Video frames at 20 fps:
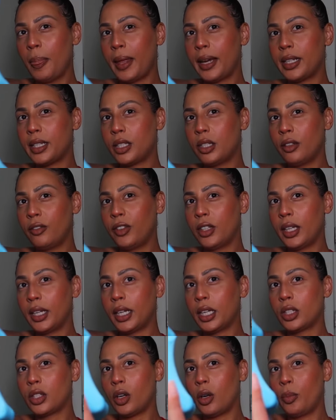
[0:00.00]
I still feel
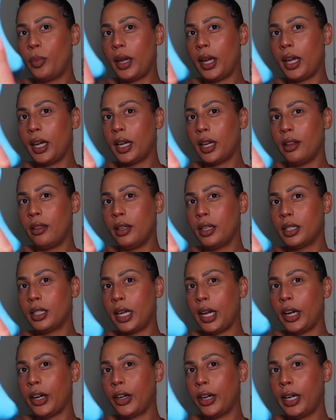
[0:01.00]
like it's opaque in this
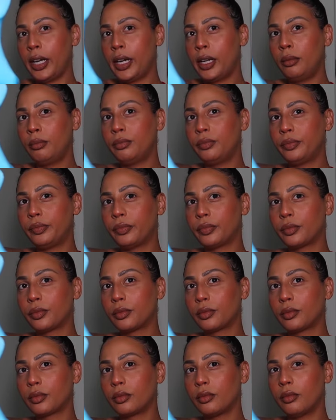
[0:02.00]
area
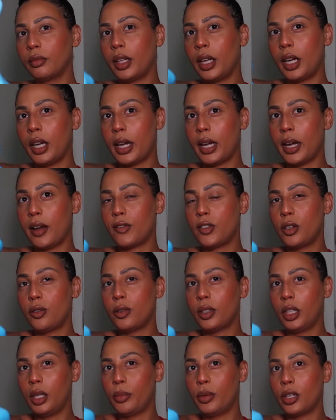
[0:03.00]
and I have to
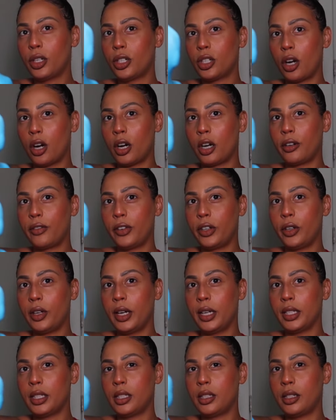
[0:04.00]
really push hard for you
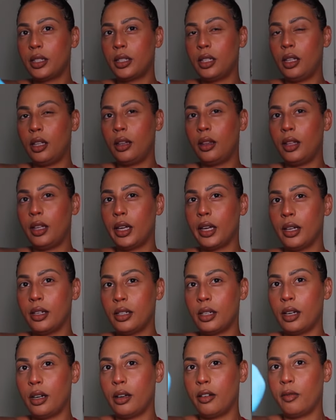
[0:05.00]
guys to see the
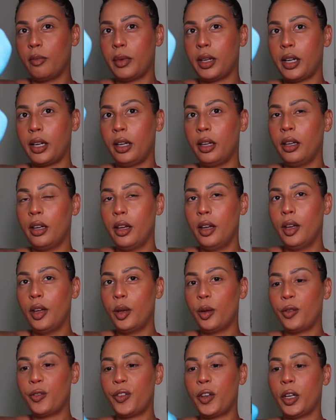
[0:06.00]
indent of my
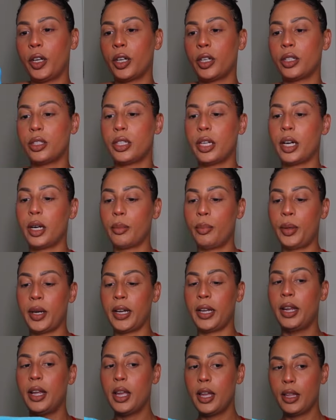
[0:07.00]
fingers there.
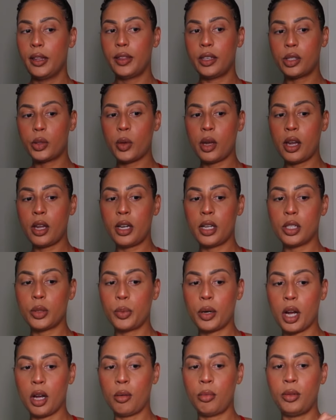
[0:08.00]
But this one is
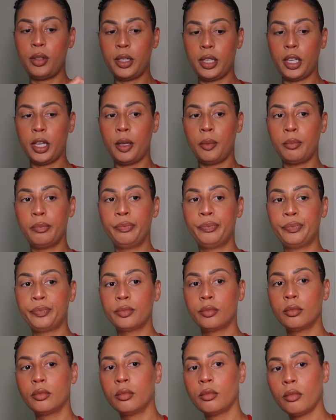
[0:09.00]
probably
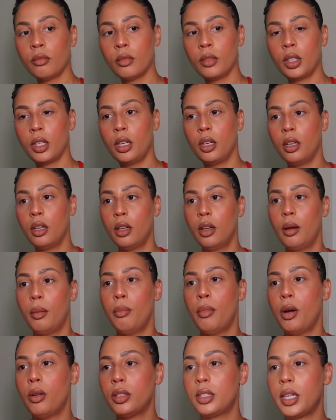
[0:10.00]

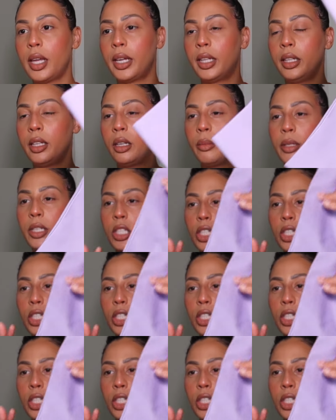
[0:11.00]
most likely to be